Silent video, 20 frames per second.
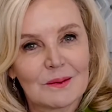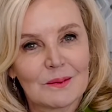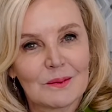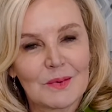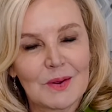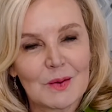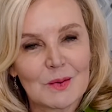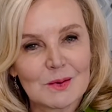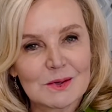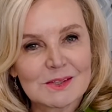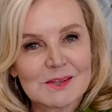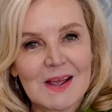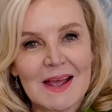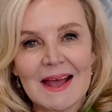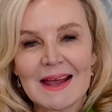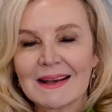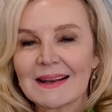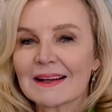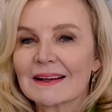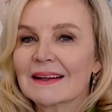We also
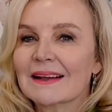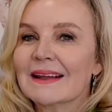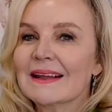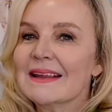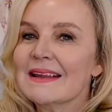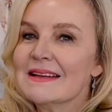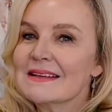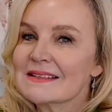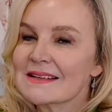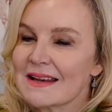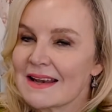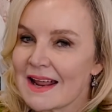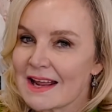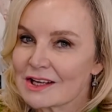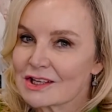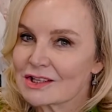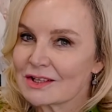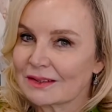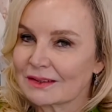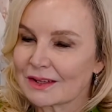had an
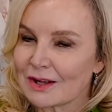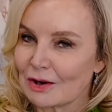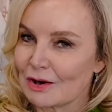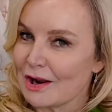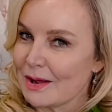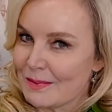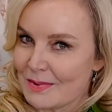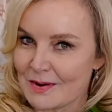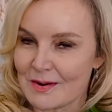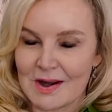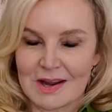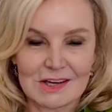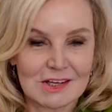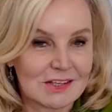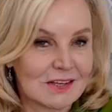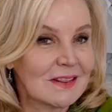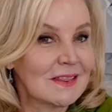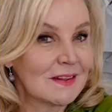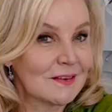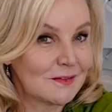international
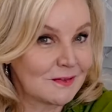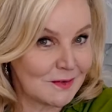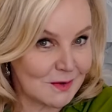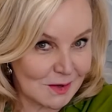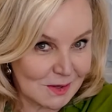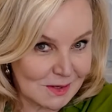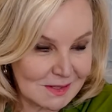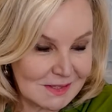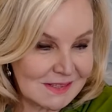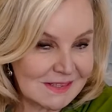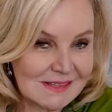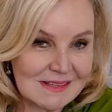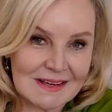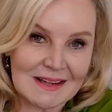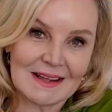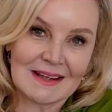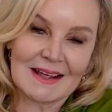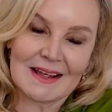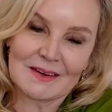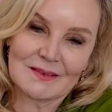collaboration, the first
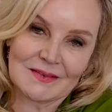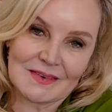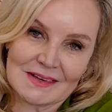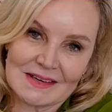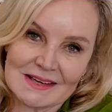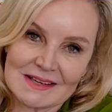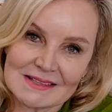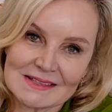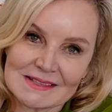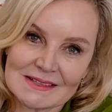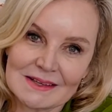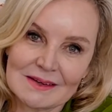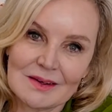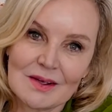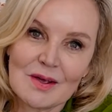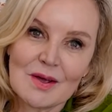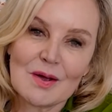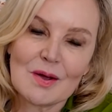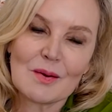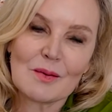at FEDISA,
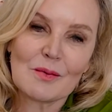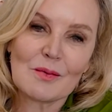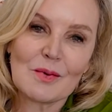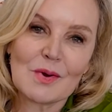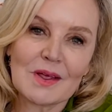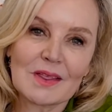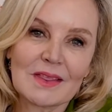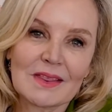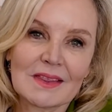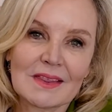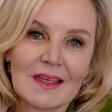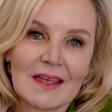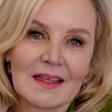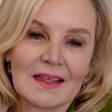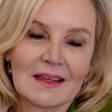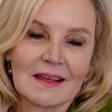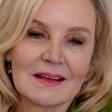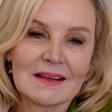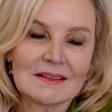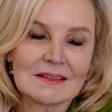with
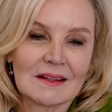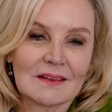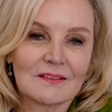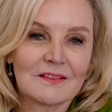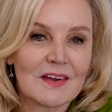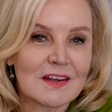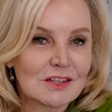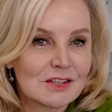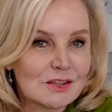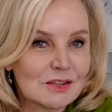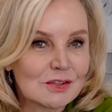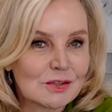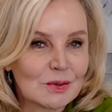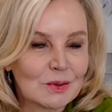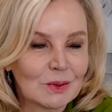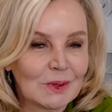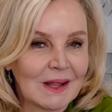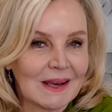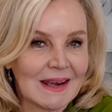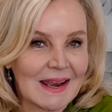a fashion
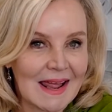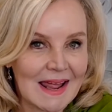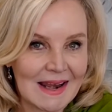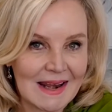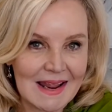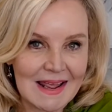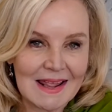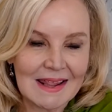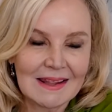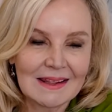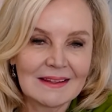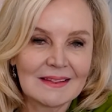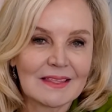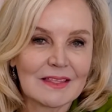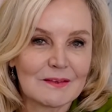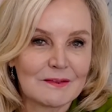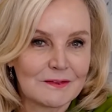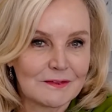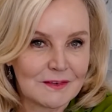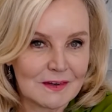school in LA,
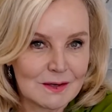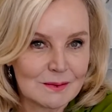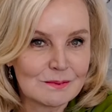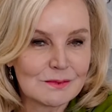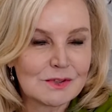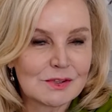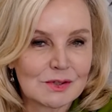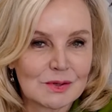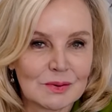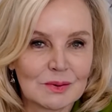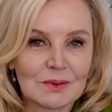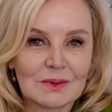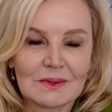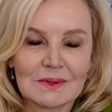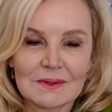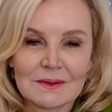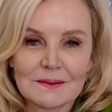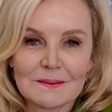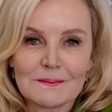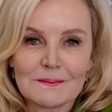the FIDM school.